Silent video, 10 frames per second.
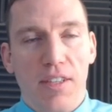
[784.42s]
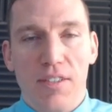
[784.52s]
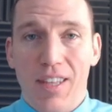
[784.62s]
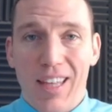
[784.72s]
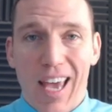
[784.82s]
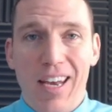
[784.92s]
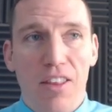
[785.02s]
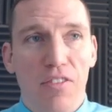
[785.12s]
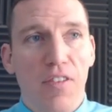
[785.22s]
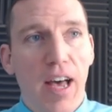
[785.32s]
us to the end of
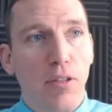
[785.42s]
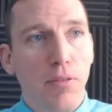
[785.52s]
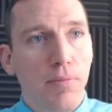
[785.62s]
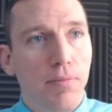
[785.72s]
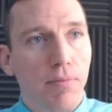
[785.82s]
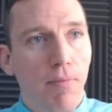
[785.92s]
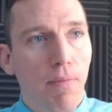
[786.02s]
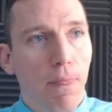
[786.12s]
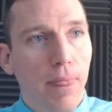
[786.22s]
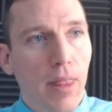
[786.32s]
the file
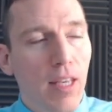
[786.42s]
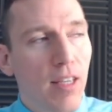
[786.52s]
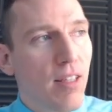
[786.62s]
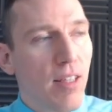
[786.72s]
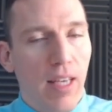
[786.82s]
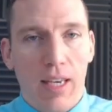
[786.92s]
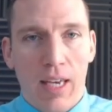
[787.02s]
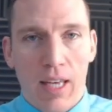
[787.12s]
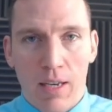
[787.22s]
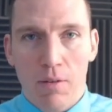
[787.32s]

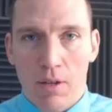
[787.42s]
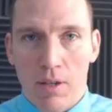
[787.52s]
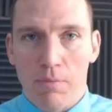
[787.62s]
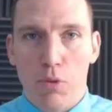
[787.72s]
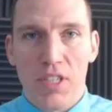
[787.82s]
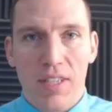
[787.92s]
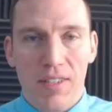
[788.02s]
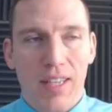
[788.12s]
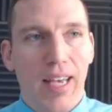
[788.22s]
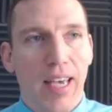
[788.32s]
and puts us
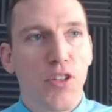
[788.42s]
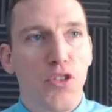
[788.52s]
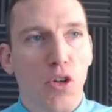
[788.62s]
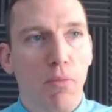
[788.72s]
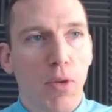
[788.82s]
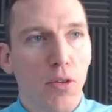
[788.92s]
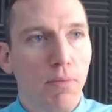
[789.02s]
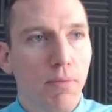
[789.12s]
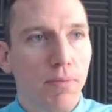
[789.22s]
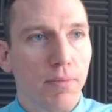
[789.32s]
into insert mode,
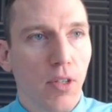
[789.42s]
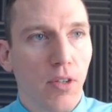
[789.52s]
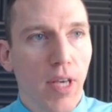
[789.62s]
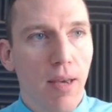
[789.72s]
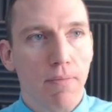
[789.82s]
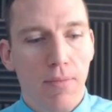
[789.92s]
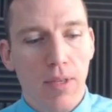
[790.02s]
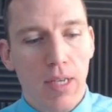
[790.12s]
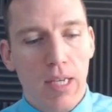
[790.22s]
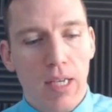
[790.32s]
okay?
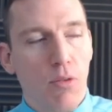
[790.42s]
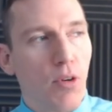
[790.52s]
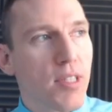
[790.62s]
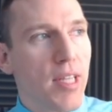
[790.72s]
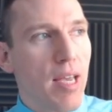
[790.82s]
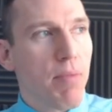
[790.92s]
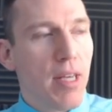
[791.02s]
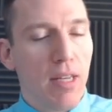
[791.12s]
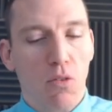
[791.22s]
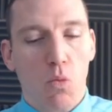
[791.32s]
And we're gonna type
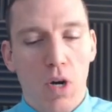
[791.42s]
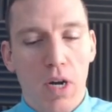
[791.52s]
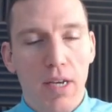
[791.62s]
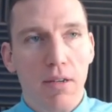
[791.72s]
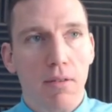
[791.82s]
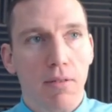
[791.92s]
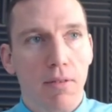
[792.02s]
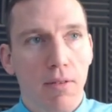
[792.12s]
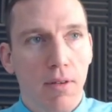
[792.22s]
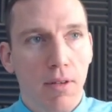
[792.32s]
in one
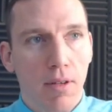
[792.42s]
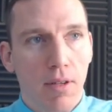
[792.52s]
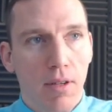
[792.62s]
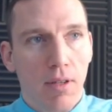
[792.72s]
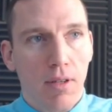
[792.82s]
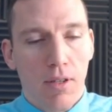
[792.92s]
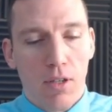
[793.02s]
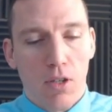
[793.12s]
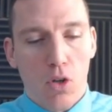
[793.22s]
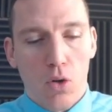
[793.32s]

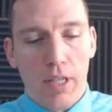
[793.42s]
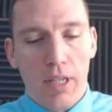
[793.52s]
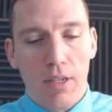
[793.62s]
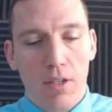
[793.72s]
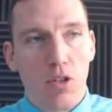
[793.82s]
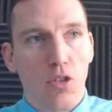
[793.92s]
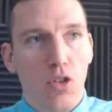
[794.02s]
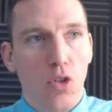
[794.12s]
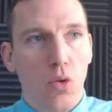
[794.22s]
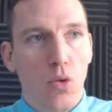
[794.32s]
colon
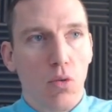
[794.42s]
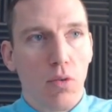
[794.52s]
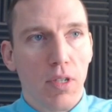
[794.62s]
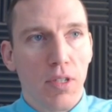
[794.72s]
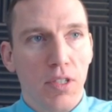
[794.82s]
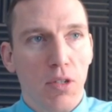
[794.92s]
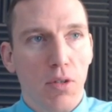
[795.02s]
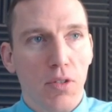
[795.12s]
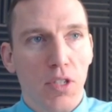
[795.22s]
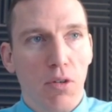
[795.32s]
two
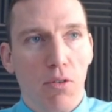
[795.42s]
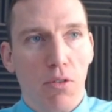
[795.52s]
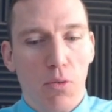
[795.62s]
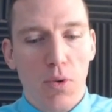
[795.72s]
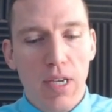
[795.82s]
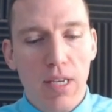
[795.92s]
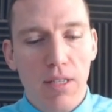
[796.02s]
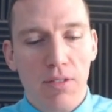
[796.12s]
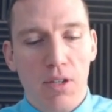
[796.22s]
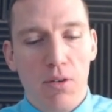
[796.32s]
zero zero three
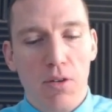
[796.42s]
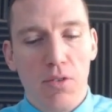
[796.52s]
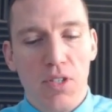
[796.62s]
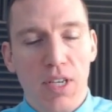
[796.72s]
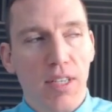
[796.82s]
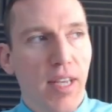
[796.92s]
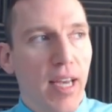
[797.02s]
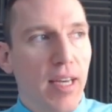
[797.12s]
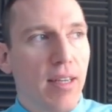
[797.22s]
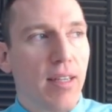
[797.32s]
zero six
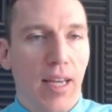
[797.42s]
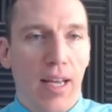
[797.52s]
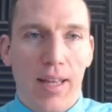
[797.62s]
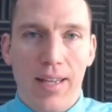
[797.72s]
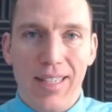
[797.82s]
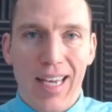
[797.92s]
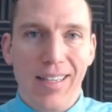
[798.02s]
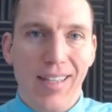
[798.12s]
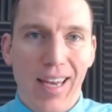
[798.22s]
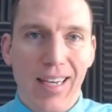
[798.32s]
eight. Now that's the
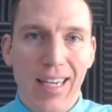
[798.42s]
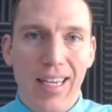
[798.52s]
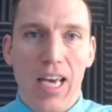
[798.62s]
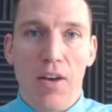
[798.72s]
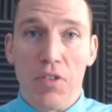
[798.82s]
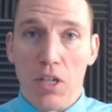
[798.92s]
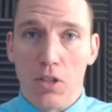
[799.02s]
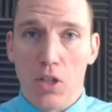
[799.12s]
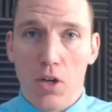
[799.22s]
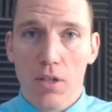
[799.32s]
SID of the
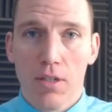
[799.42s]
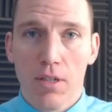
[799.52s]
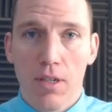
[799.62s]
alert